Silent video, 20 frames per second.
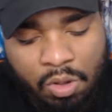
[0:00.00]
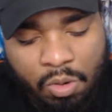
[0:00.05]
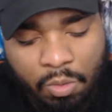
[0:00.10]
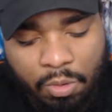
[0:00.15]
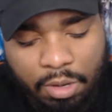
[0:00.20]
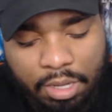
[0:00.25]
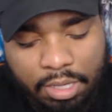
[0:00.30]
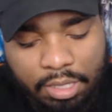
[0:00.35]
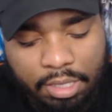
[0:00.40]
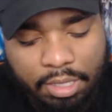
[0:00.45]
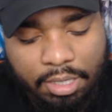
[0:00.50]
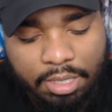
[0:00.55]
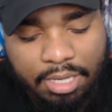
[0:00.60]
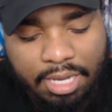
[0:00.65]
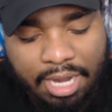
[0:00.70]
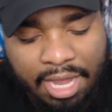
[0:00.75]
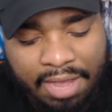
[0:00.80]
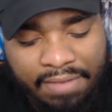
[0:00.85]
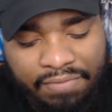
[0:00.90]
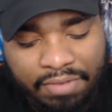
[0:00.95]
would
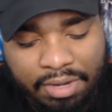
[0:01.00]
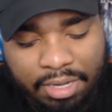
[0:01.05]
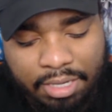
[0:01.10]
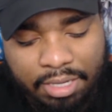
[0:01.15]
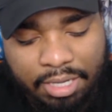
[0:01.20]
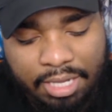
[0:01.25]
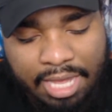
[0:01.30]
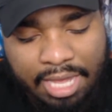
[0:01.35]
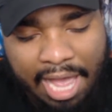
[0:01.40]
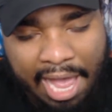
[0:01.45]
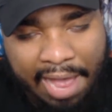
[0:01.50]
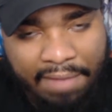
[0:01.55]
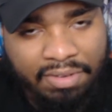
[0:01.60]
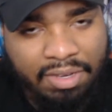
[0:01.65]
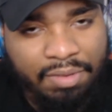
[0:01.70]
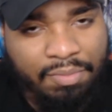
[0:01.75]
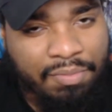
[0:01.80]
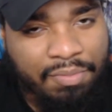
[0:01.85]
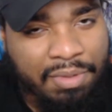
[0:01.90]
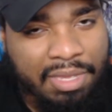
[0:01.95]
definitely have
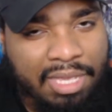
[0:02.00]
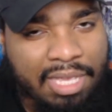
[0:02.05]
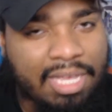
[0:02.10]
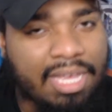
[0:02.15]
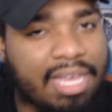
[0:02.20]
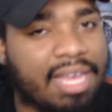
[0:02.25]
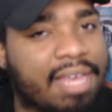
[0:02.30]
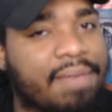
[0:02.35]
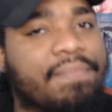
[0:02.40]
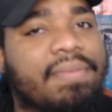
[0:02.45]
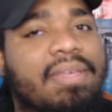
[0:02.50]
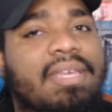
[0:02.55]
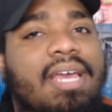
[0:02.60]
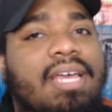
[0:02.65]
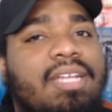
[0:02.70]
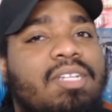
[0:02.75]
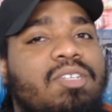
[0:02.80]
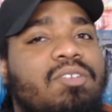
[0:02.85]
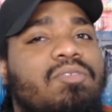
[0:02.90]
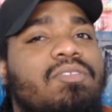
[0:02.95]
to be
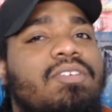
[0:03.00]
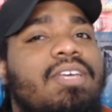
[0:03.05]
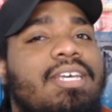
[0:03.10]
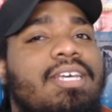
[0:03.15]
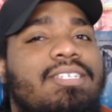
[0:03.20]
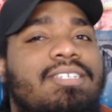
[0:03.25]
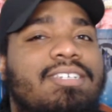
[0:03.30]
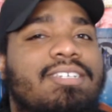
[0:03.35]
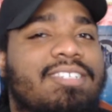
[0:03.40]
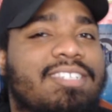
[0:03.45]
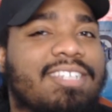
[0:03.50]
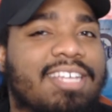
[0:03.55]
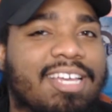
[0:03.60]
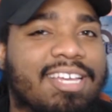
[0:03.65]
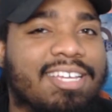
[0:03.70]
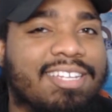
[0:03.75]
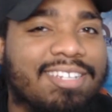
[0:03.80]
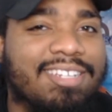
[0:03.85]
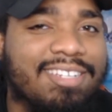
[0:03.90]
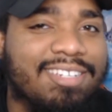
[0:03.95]
NBA 2K16.
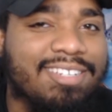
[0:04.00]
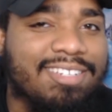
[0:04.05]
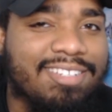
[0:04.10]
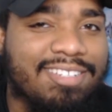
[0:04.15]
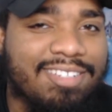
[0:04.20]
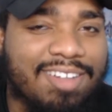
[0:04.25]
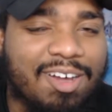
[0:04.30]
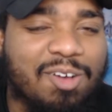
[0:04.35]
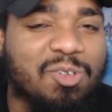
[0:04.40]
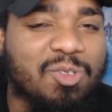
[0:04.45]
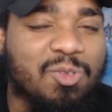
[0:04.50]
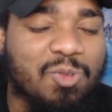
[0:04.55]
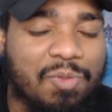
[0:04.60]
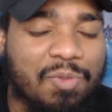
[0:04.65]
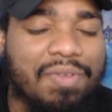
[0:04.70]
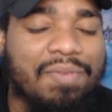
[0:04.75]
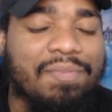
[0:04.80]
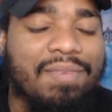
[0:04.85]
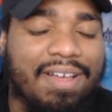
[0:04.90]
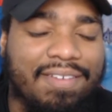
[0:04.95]
Those would
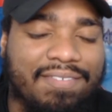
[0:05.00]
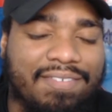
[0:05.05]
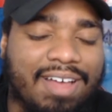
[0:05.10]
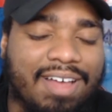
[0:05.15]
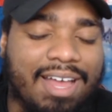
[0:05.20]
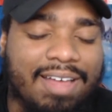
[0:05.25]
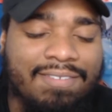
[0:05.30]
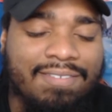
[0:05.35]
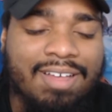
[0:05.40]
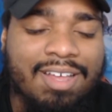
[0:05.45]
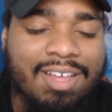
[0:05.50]
be my 5.